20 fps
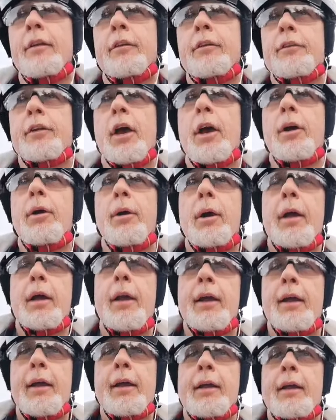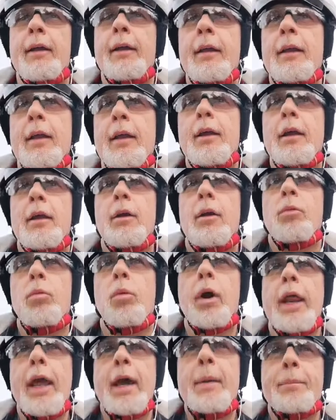So
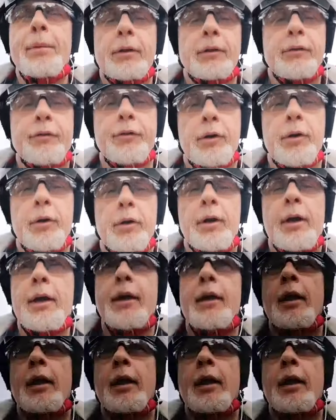what happens for